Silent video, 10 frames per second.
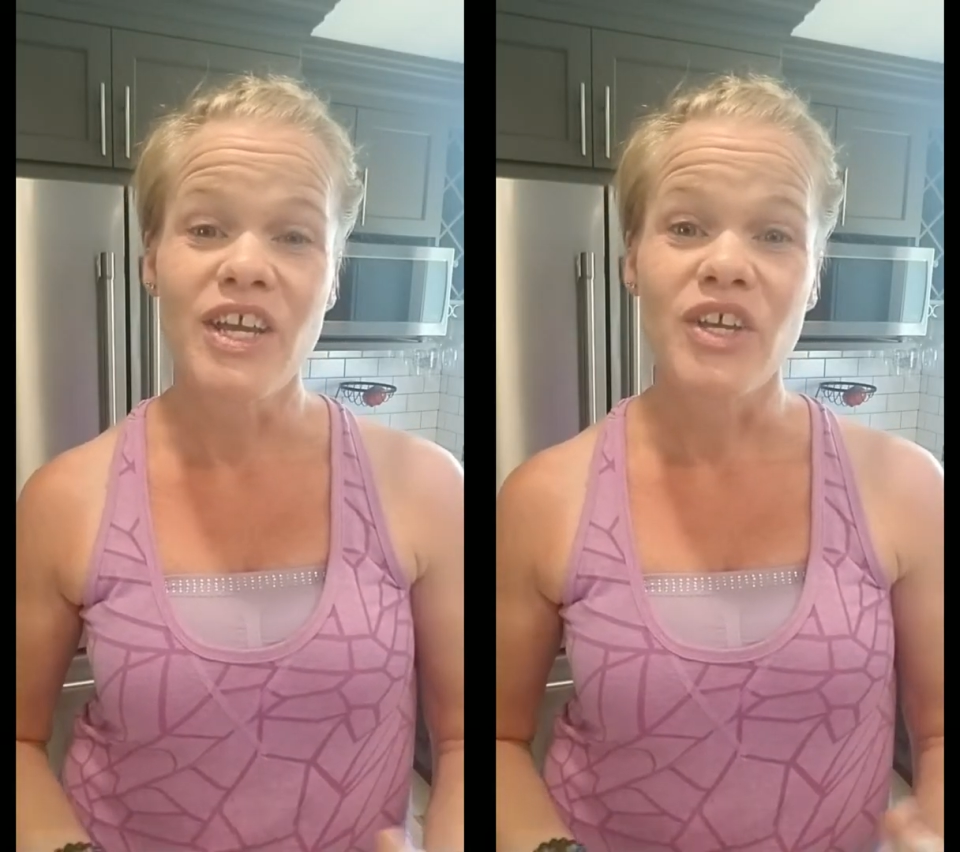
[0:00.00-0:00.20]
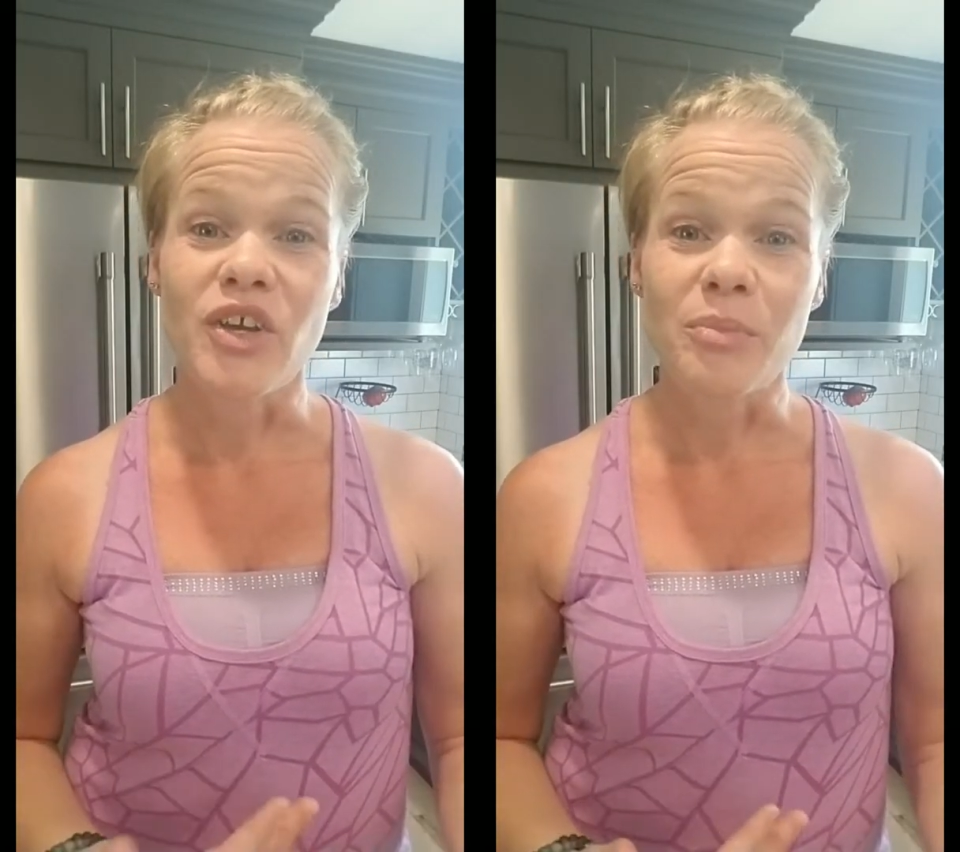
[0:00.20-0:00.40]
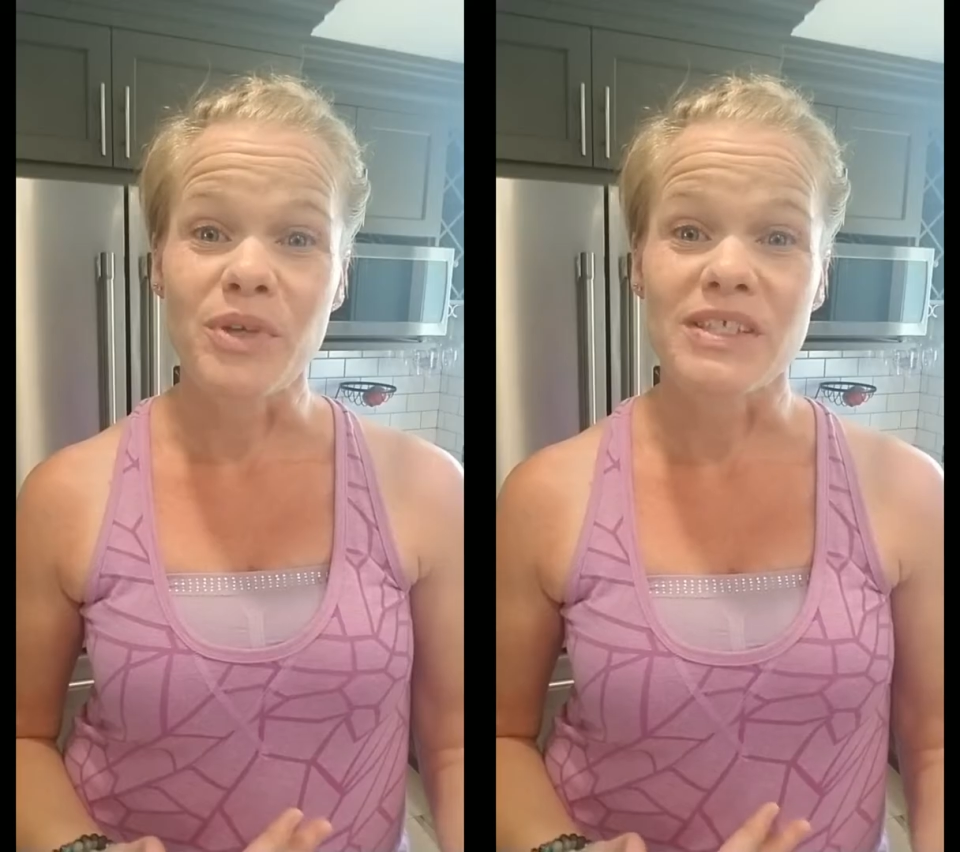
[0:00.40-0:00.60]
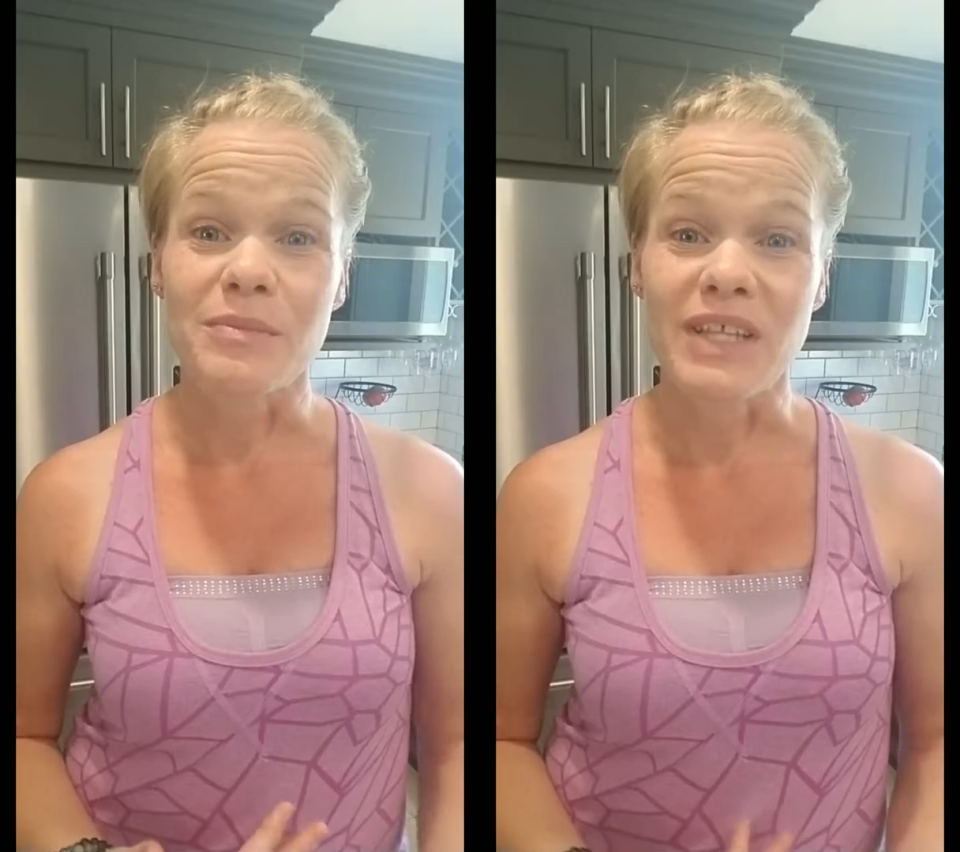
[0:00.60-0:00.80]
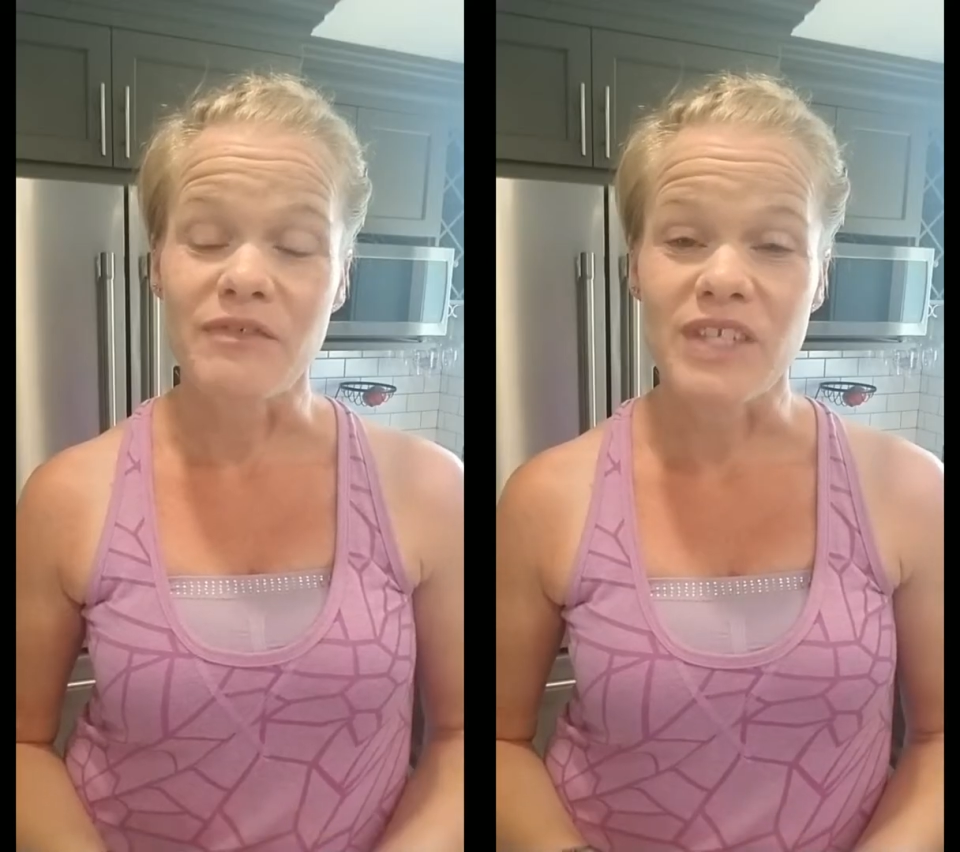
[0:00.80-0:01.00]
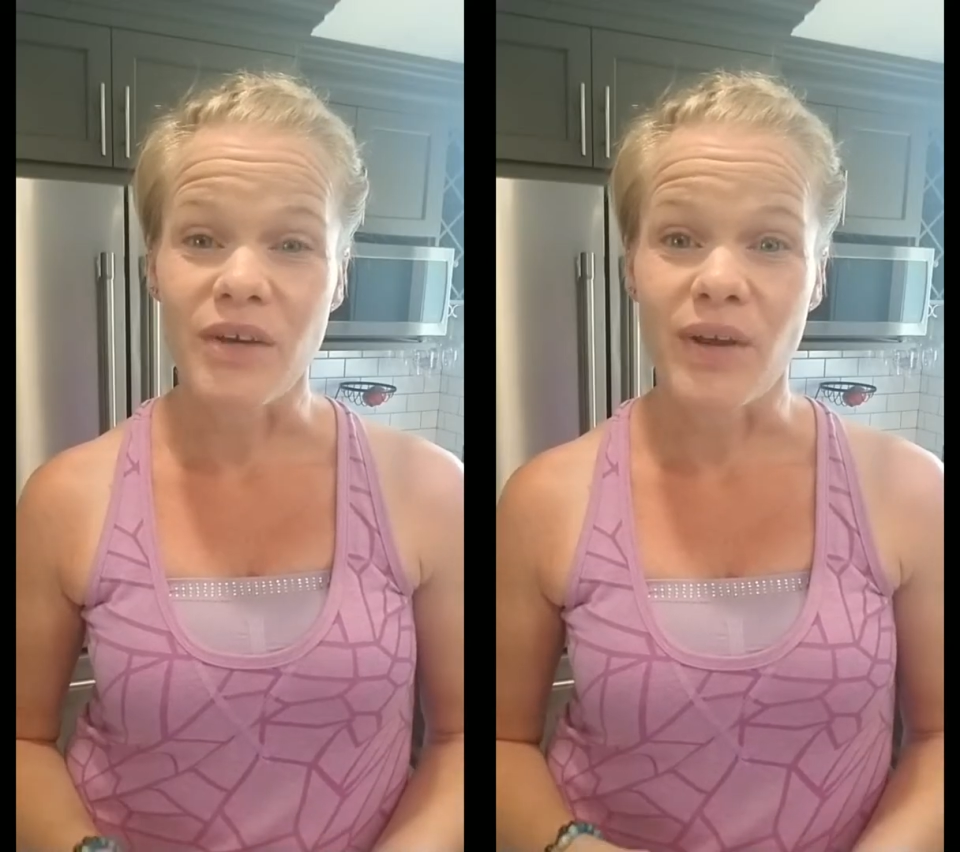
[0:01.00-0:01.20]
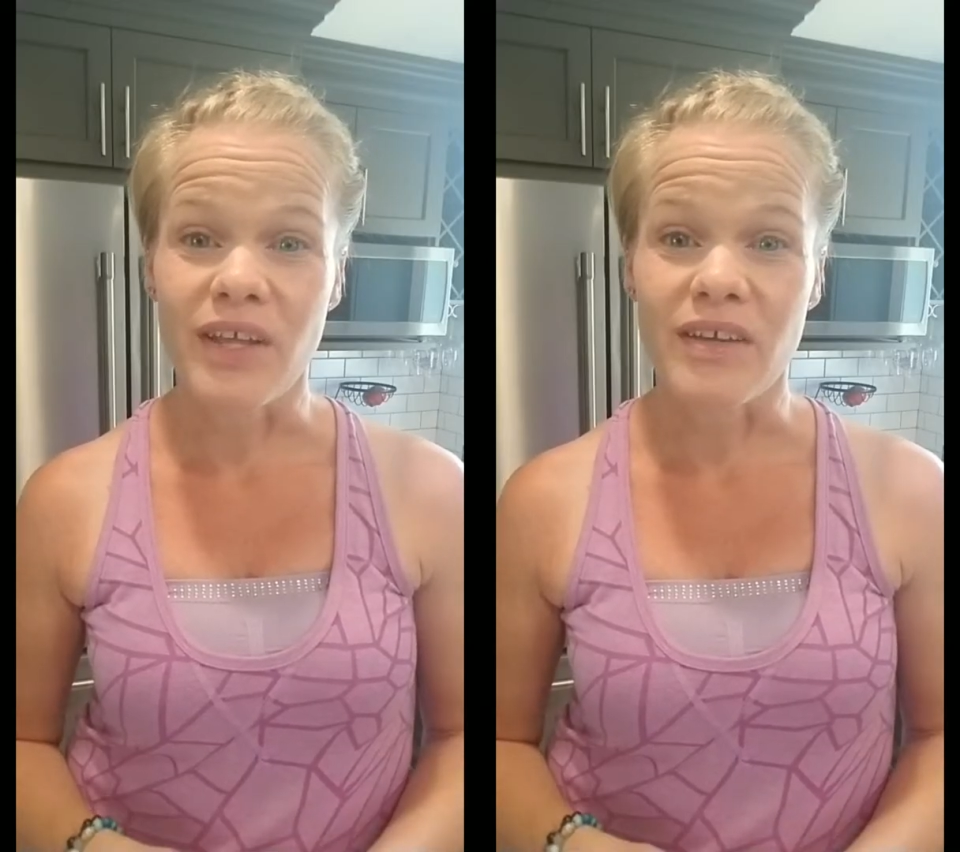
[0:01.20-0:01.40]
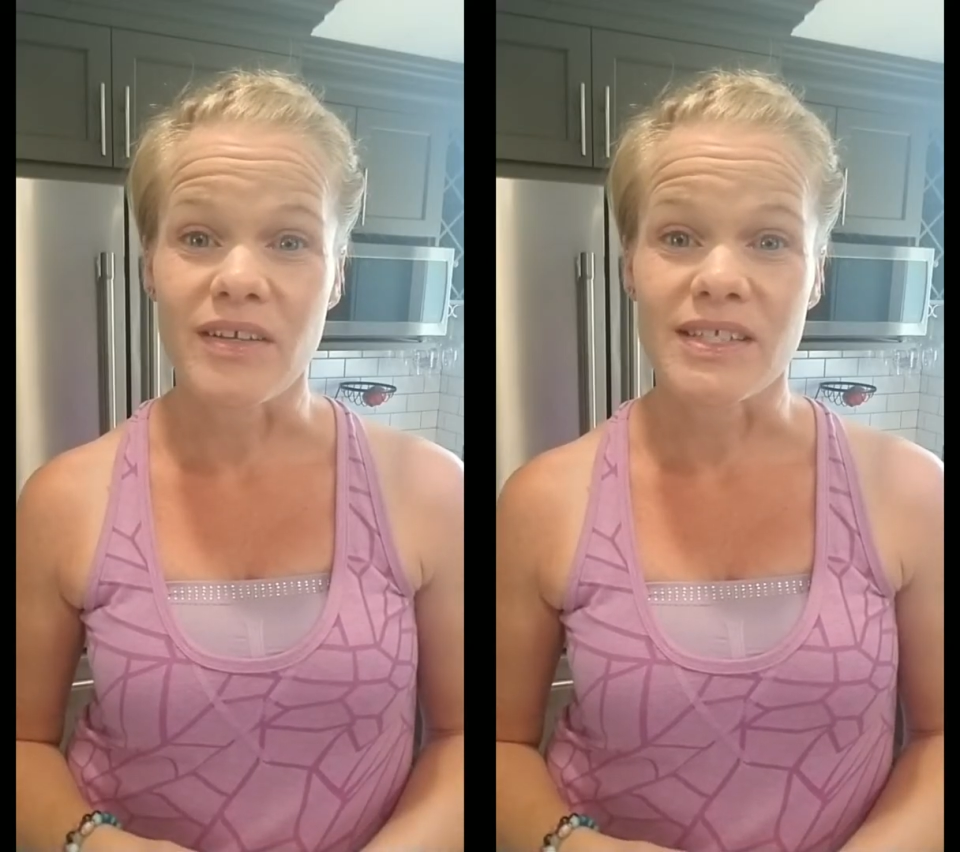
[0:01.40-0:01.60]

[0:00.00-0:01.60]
you can put some lifting oils